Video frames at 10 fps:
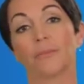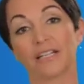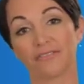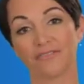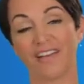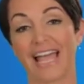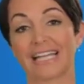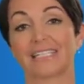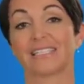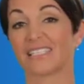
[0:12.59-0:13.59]
but in
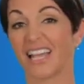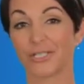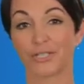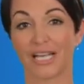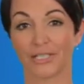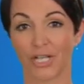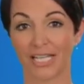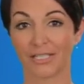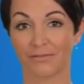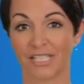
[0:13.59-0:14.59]
fact, inside your
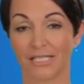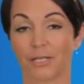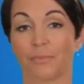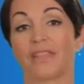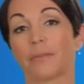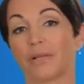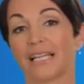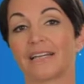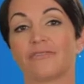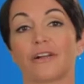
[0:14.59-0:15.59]
digestive system, they
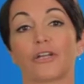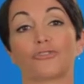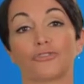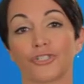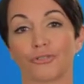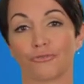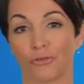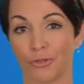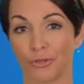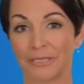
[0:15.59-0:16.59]
play a very crucial
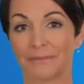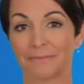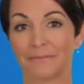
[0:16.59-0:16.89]
role.